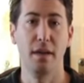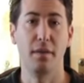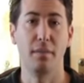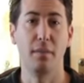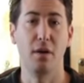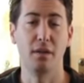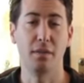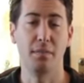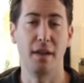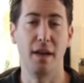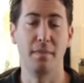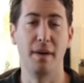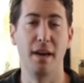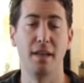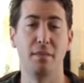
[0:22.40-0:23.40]

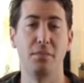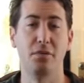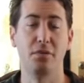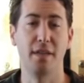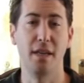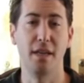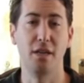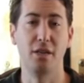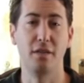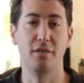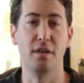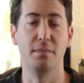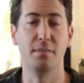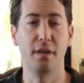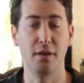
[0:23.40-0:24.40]
multiplied by the percentage of
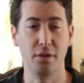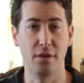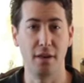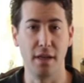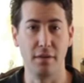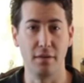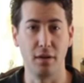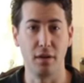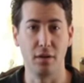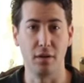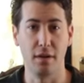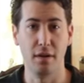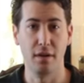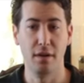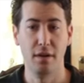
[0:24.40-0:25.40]
the purity of
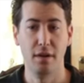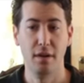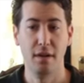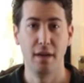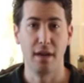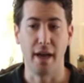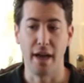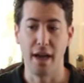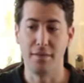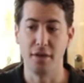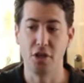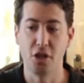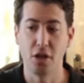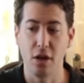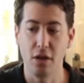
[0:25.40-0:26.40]
gold. I have a
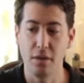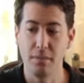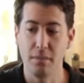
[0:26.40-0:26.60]
chart